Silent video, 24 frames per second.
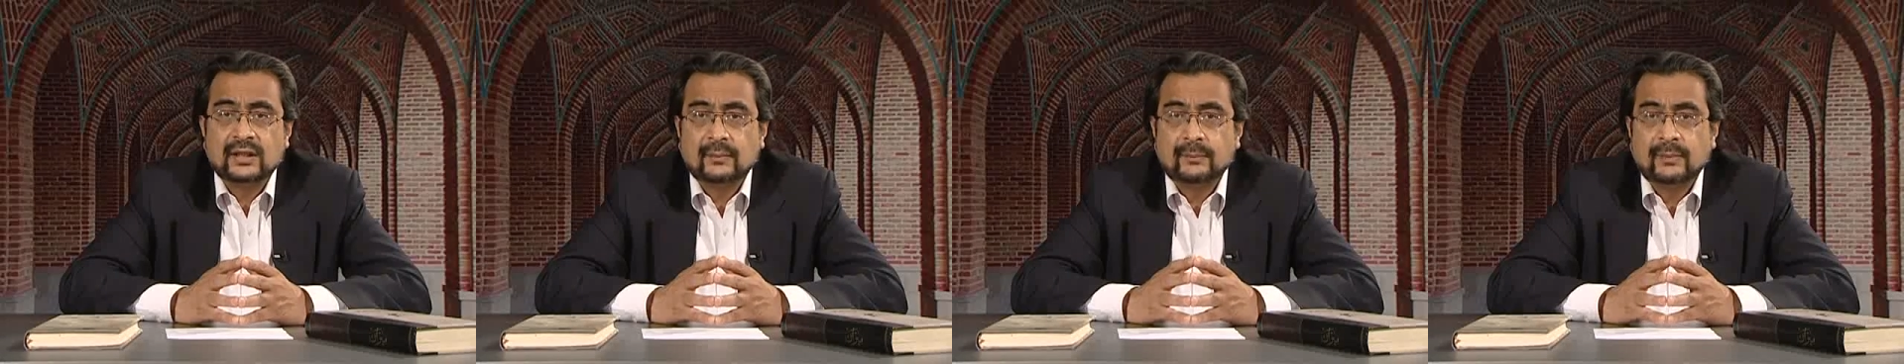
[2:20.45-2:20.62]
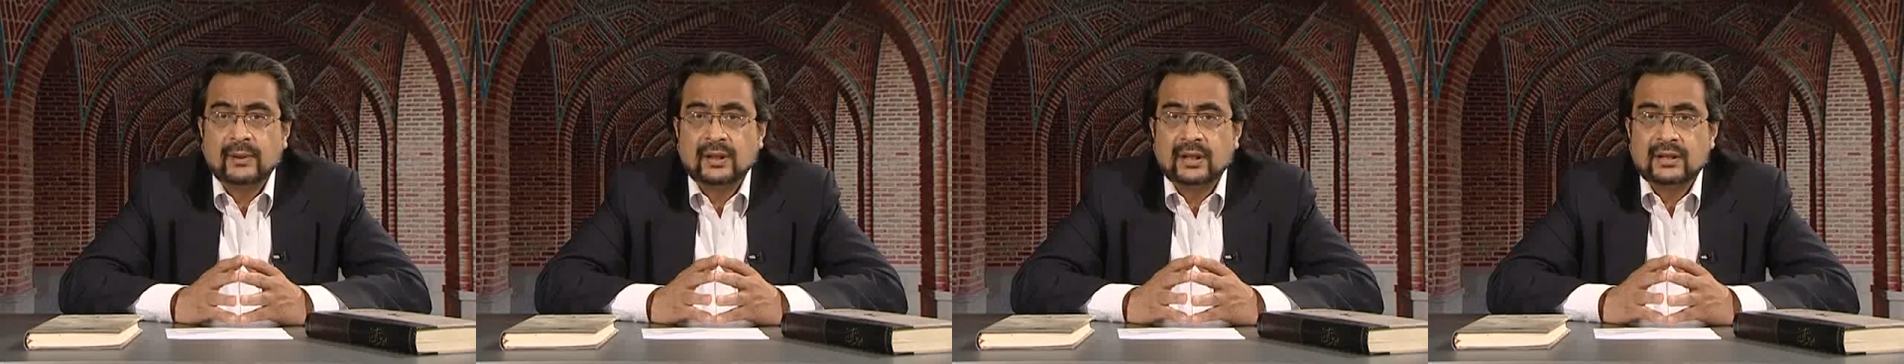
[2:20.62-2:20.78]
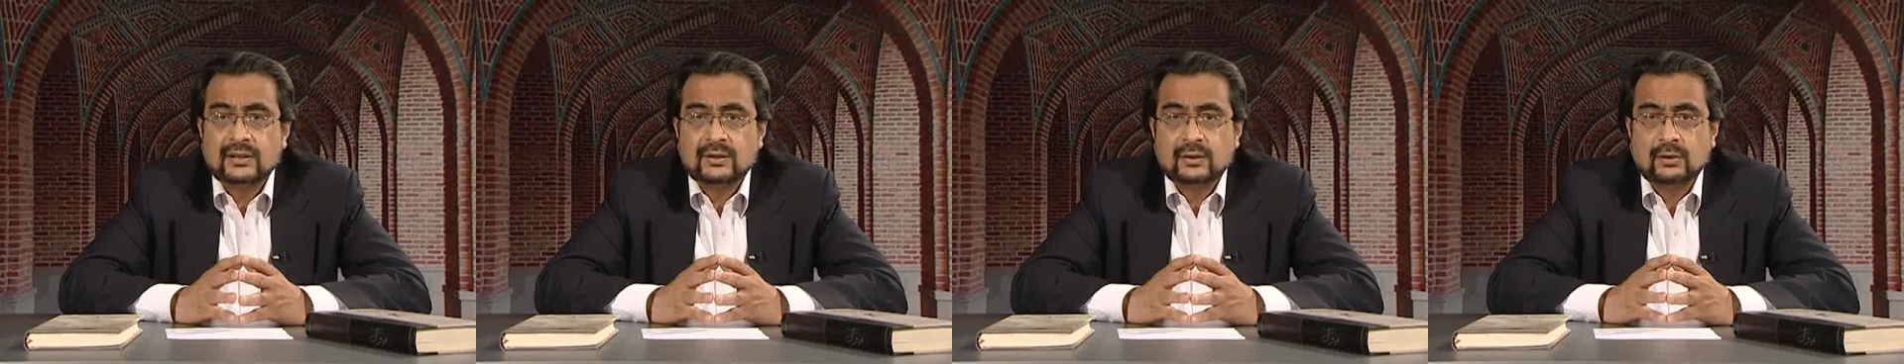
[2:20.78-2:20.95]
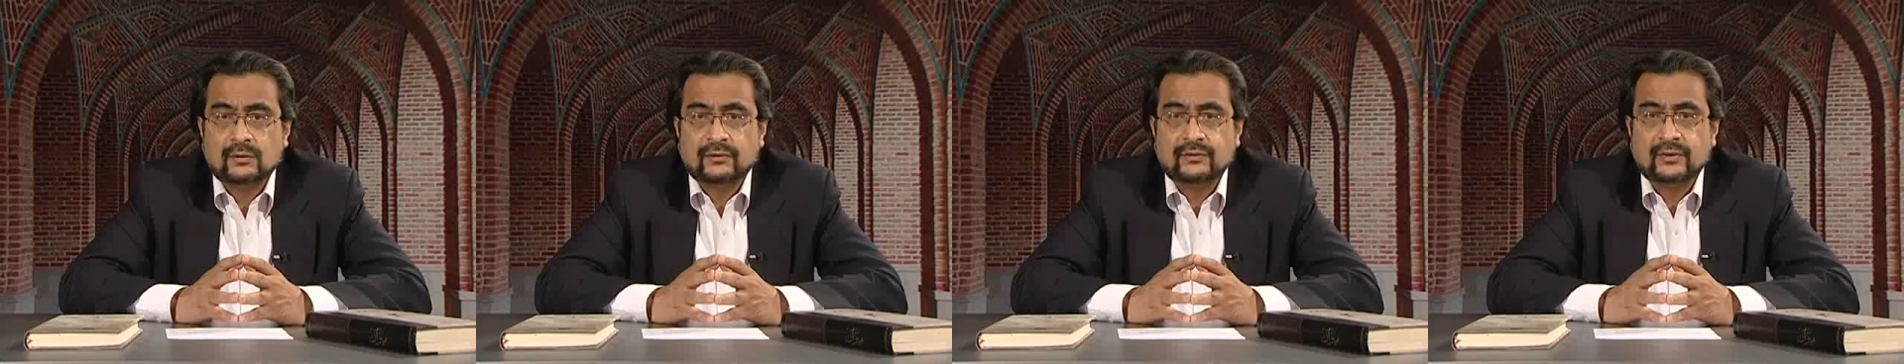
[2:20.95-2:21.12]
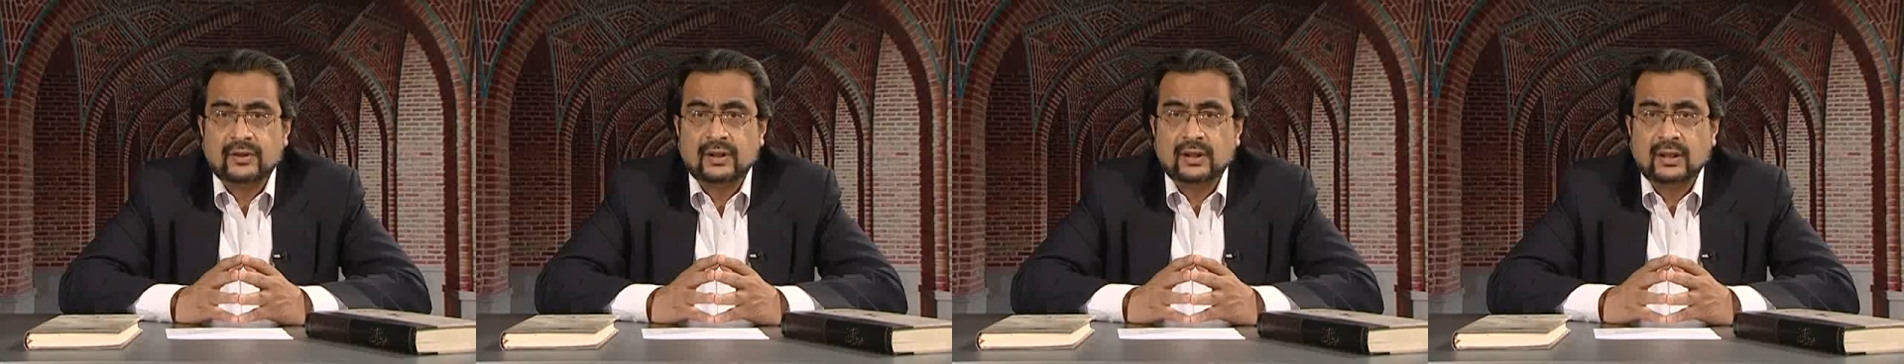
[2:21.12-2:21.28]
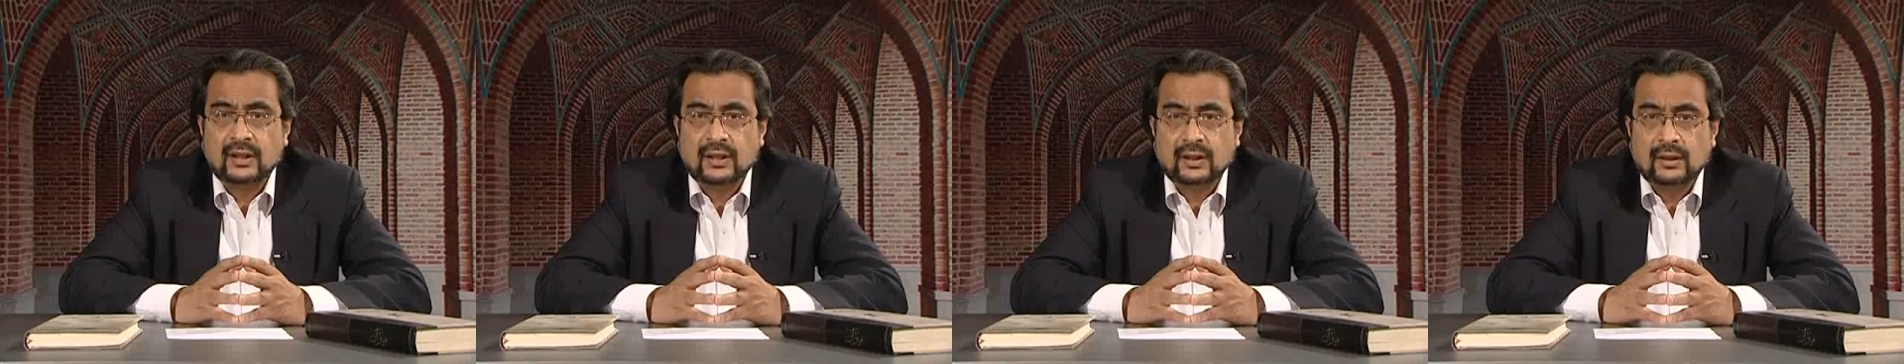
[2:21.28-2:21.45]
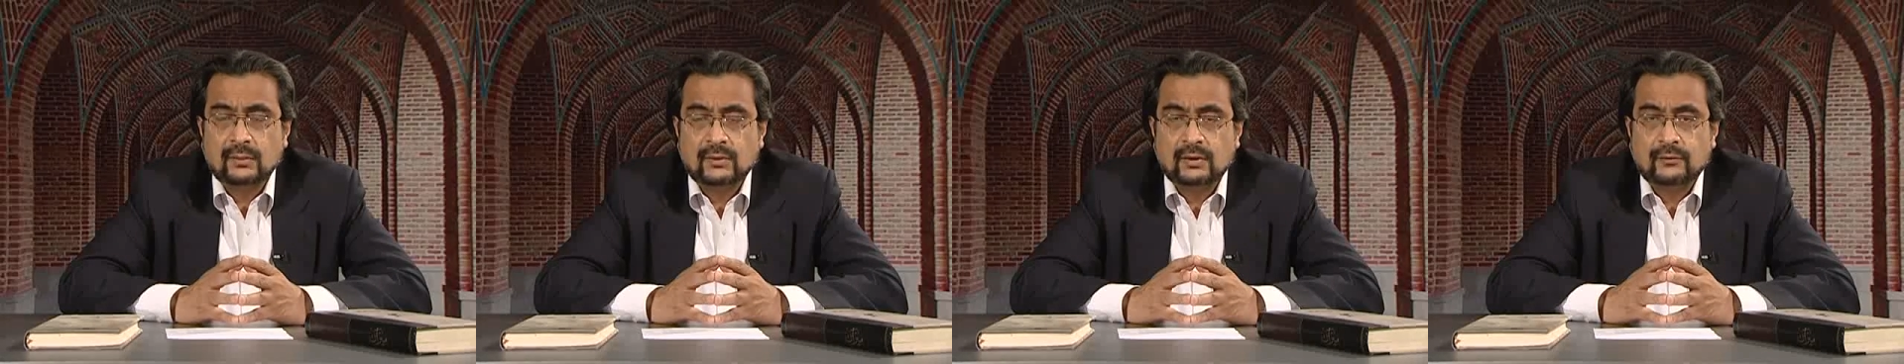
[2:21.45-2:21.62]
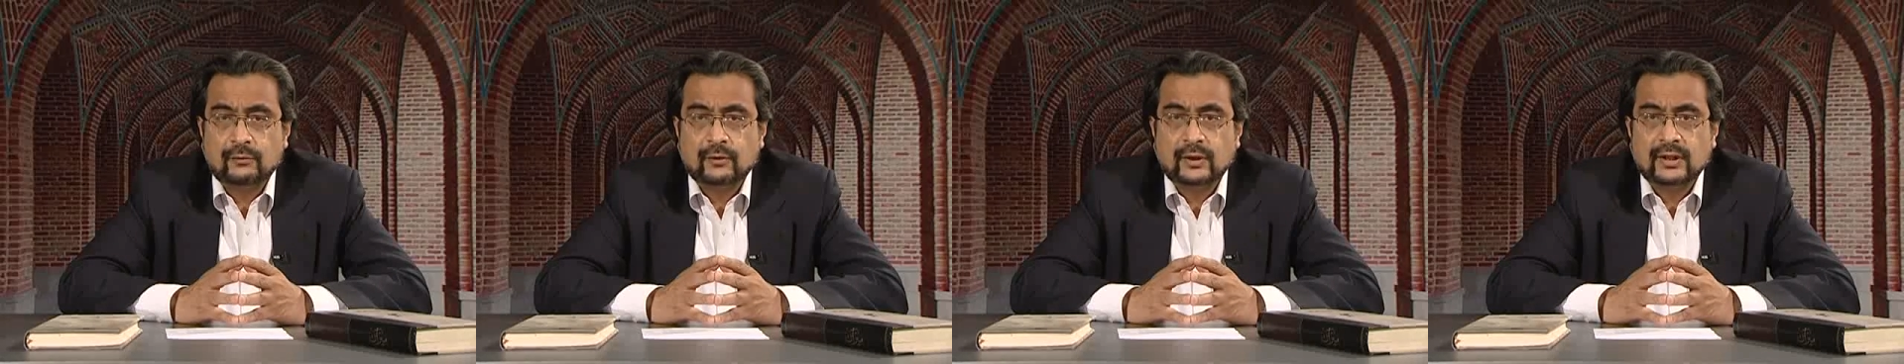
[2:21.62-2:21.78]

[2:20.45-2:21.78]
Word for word: other parts of the animal.